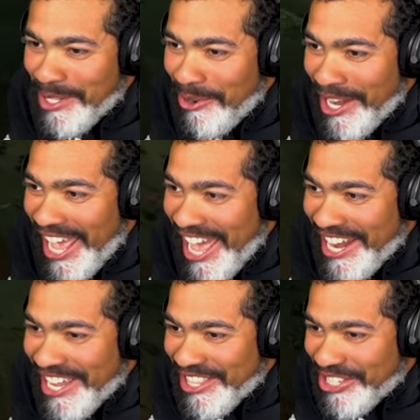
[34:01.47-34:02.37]
been doing
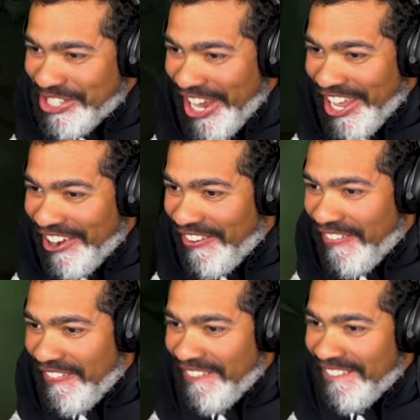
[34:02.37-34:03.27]
any of this shit.
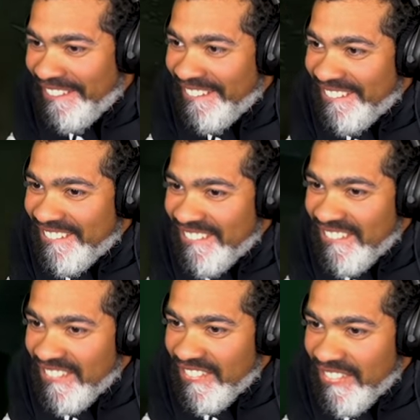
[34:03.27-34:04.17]
Oh, well, I
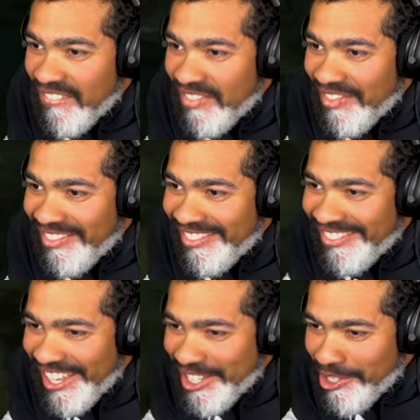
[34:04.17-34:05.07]
haven't seen you.
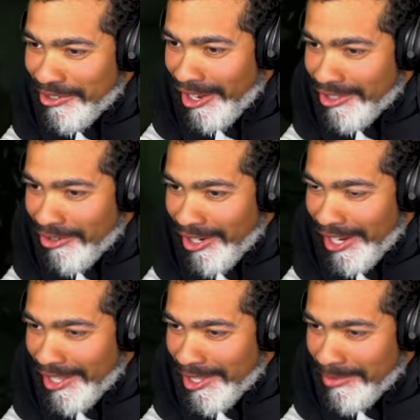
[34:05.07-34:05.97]
That's because you're not doing
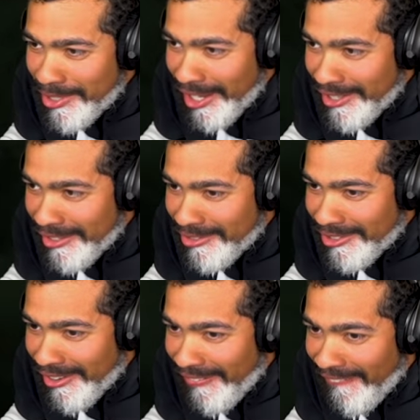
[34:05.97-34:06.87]
any of the objectives.